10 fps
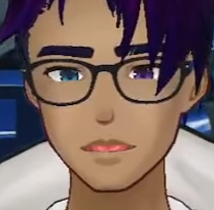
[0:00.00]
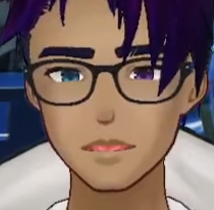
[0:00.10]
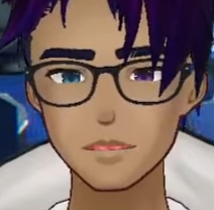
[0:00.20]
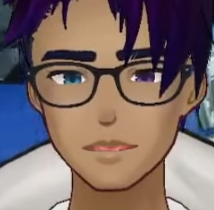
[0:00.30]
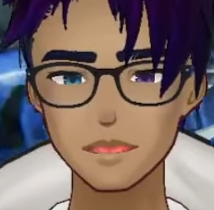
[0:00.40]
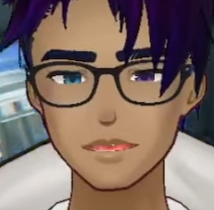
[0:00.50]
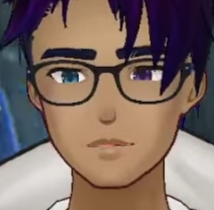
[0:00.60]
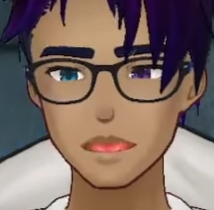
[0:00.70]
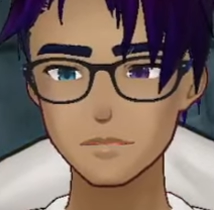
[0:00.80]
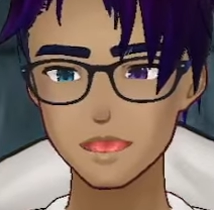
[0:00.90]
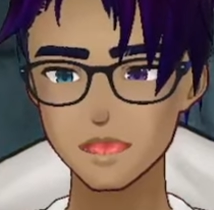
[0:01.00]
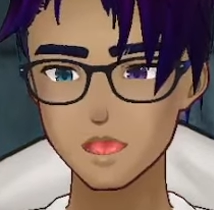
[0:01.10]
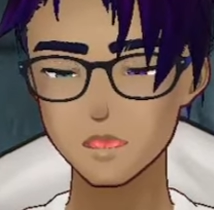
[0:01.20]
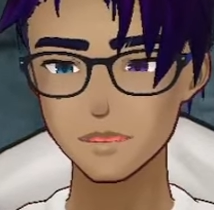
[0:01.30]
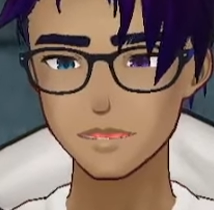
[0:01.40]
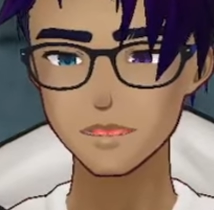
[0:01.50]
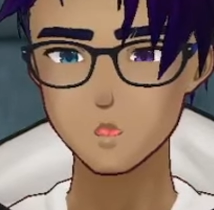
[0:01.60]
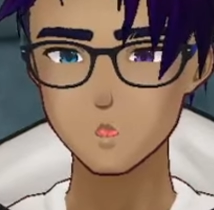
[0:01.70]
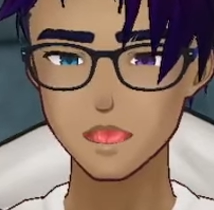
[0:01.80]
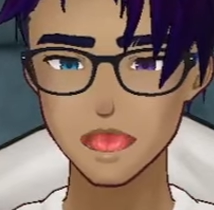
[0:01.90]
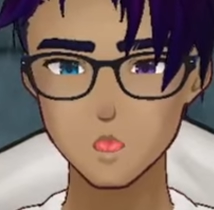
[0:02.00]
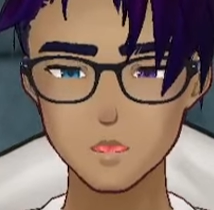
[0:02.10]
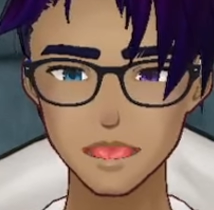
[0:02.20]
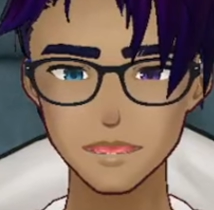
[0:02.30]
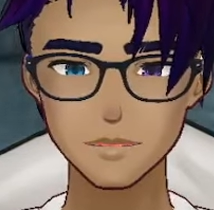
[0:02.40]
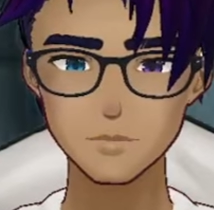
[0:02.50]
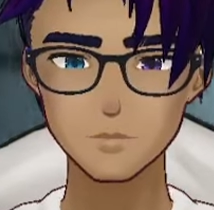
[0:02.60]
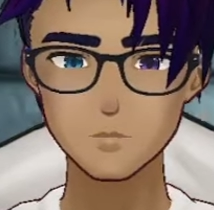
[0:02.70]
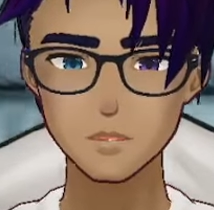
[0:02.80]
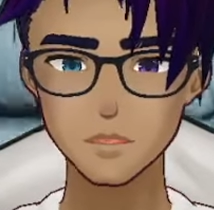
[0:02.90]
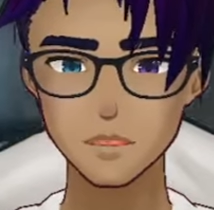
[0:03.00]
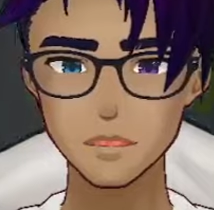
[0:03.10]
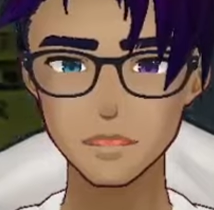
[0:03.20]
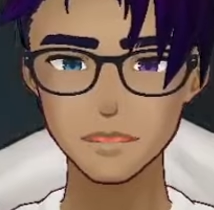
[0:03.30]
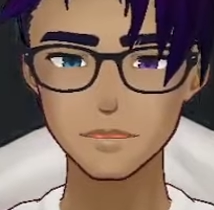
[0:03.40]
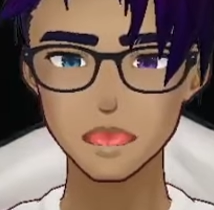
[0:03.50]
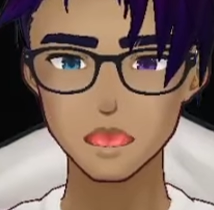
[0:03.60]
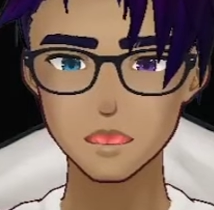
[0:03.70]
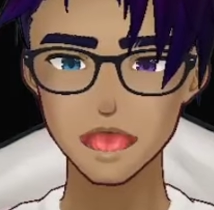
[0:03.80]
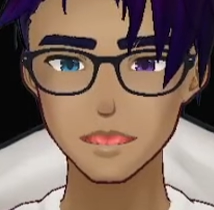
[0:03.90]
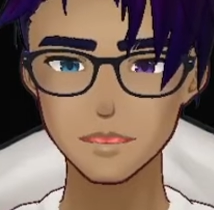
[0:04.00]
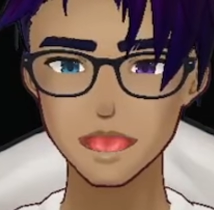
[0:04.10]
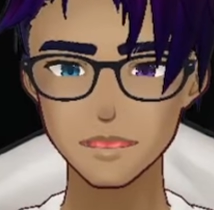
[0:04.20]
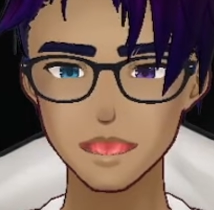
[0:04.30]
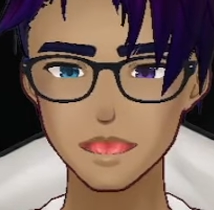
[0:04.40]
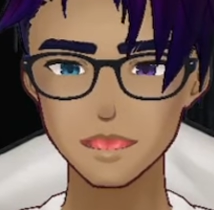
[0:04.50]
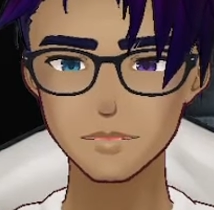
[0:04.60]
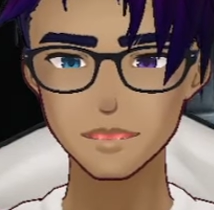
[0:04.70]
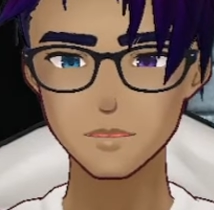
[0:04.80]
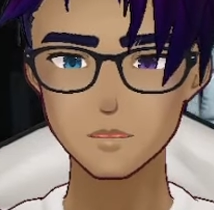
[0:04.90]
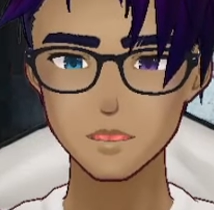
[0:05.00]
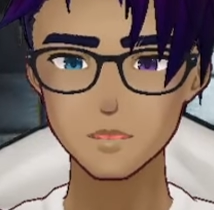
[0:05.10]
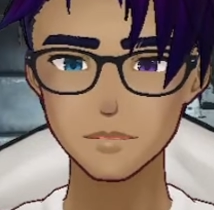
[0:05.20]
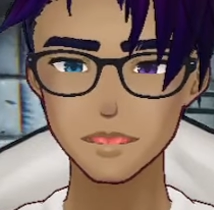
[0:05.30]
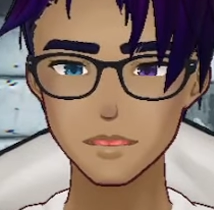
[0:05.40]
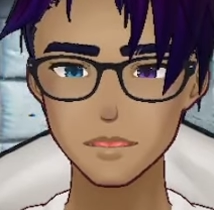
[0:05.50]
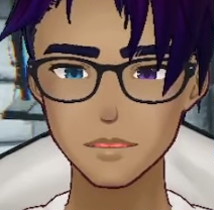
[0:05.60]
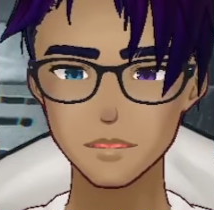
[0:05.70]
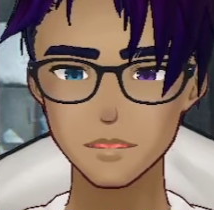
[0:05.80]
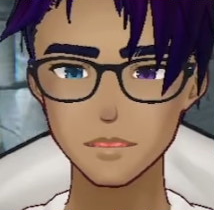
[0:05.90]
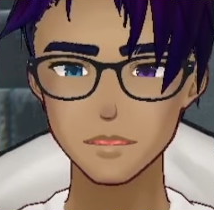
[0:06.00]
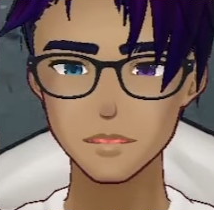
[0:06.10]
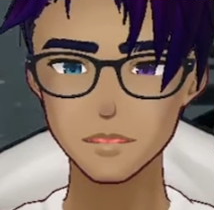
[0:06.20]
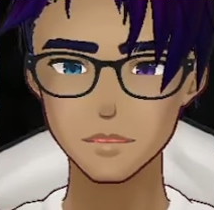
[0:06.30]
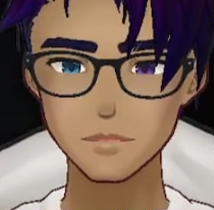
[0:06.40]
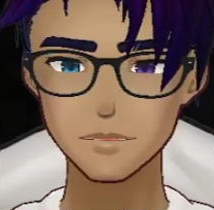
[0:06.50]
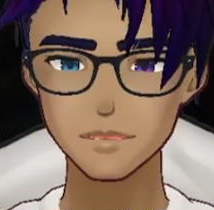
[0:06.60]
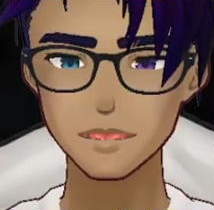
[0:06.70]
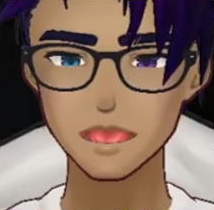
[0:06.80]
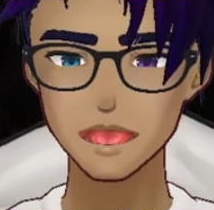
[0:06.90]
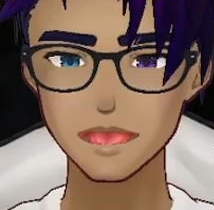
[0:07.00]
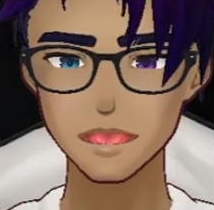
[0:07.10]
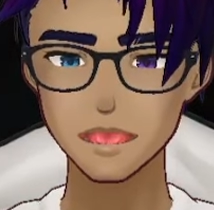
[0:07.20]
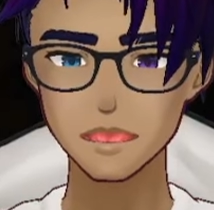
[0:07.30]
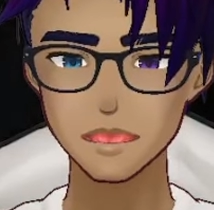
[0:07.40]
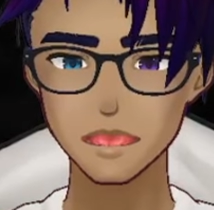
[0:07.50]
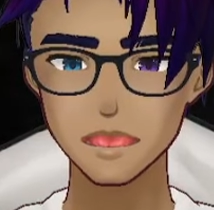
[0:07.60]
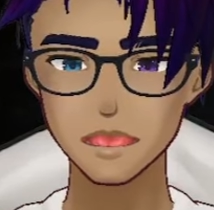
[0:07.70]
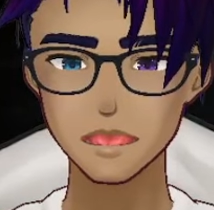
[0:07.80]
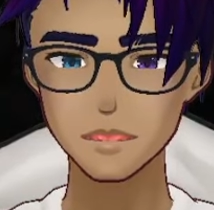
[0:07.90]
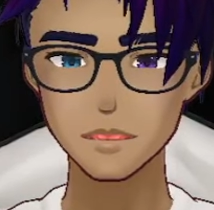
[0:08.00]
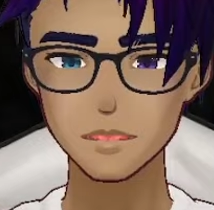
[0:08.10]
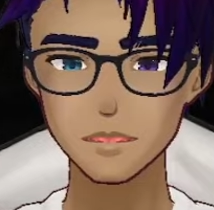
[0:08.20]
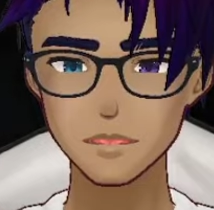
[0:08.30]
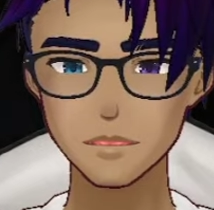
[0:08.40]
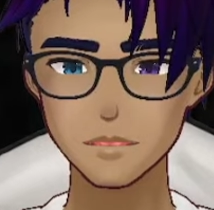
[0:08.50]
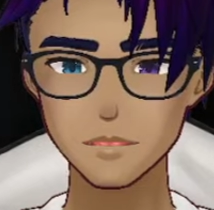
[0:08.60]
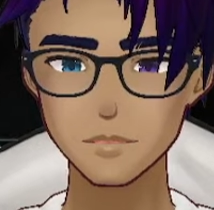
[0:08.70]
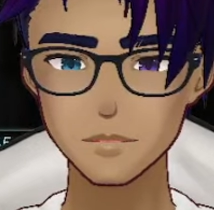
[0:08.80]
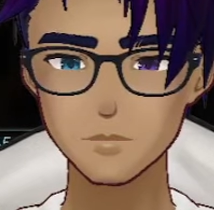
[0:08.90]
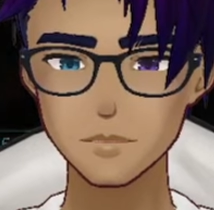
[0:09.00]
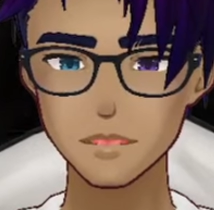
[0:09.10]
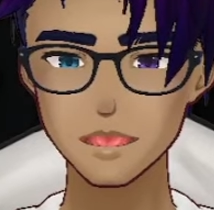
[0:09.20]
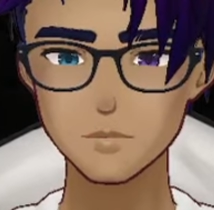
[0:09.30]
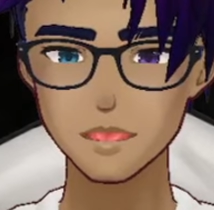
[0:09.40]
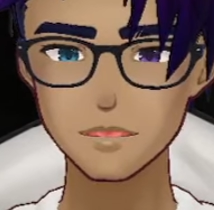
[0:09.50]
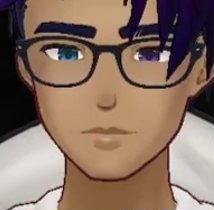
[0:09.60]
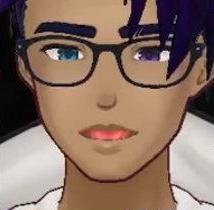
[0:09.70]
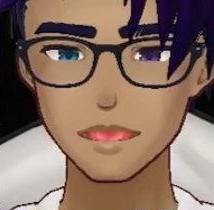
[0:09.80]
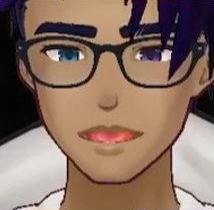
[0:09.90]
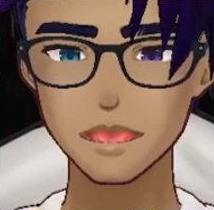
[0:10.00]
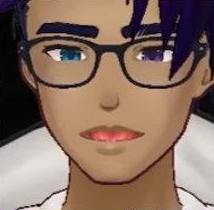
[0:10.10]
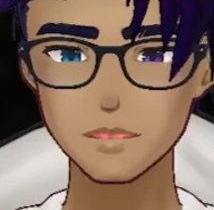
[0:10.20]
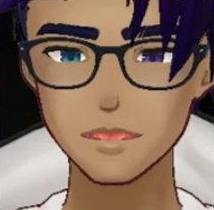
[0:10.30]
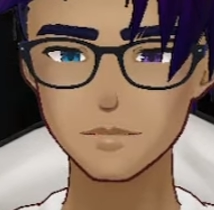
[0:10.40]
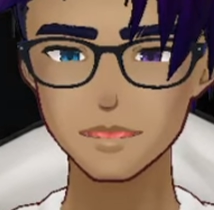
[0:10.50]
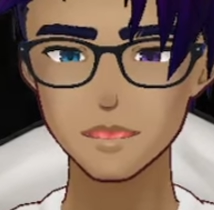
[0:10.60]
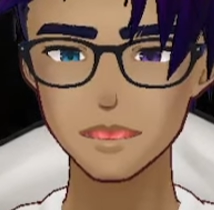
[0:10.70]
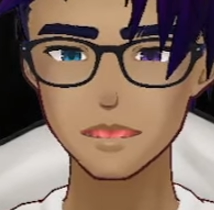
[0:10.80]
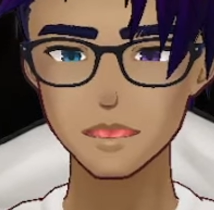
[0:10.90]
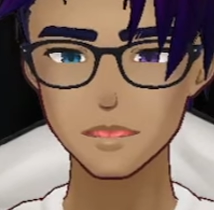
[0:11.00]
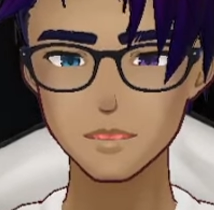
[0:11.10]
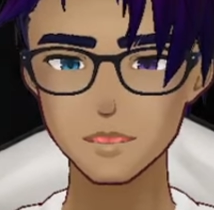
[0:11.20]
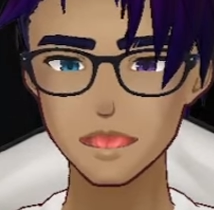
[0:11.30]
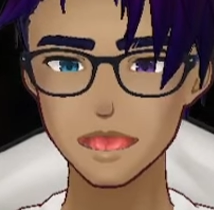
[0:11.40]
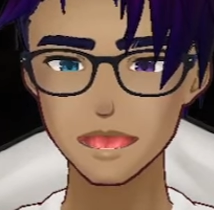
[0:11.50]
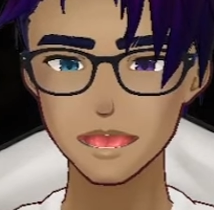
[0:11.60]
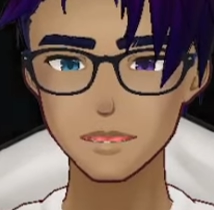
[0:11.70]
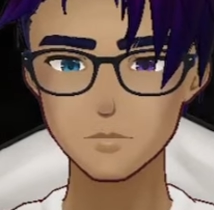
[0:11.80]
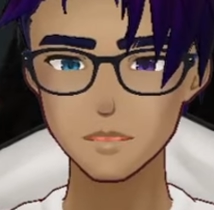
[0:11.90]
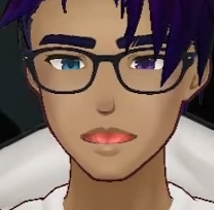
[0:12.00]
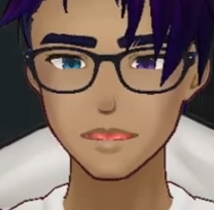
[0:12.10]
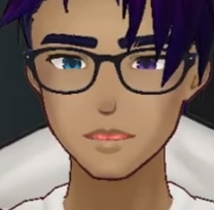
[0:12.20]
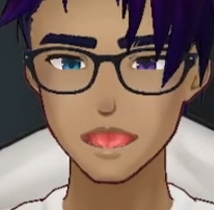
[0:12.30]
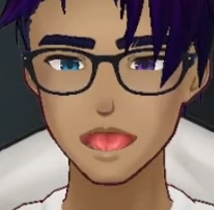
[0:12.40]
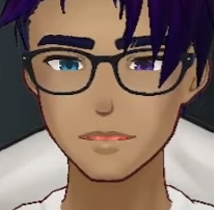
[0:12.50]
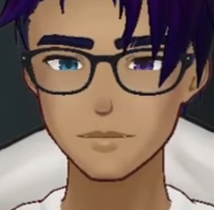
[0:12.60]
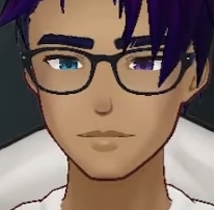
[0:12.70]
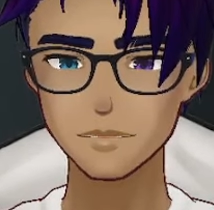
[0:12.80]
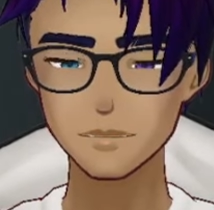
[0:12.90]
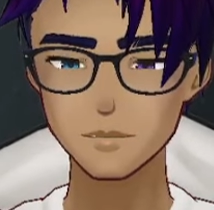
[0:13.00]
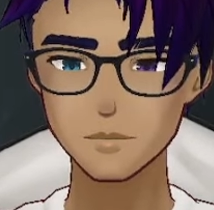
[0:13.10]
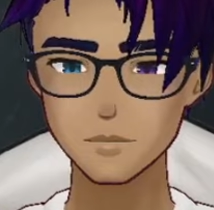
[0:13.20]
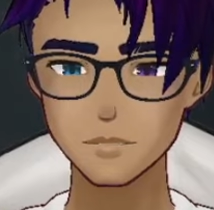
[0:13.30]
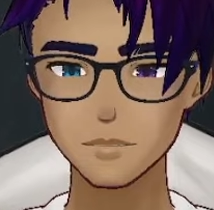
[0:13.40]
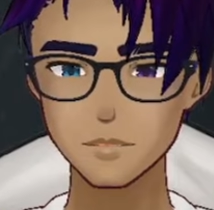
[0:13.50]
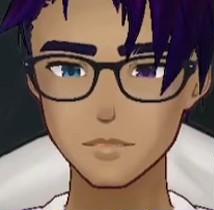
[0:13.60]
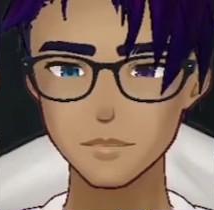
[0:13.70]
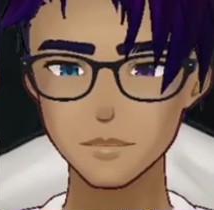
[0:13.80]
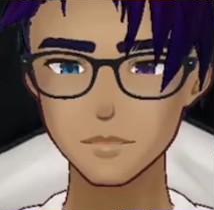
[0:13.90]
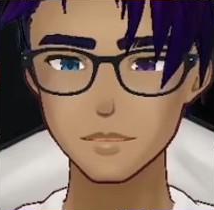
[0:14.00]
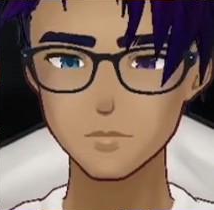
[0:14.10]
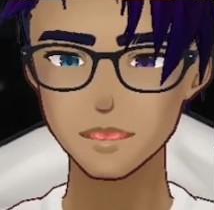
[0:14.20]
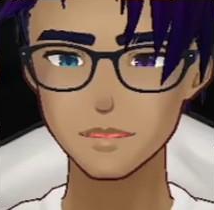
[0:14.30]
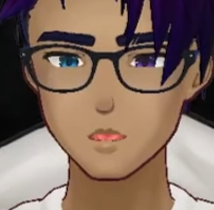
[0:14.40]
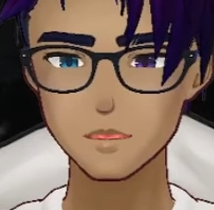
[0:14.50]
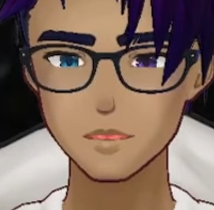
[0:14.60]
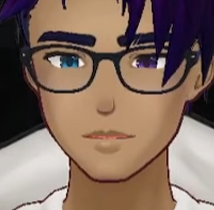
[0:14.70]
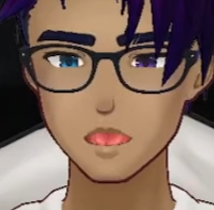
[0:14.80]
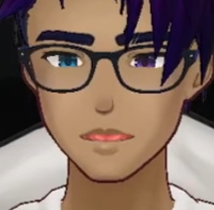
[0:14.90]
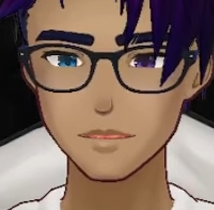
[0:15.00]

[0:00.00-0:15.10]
Then you just wait for the doors to reopen. And they'll pop you out into this little room. You just need to clear a couple of enemies that are in here, including a umbrella boss. Nothing too difficult.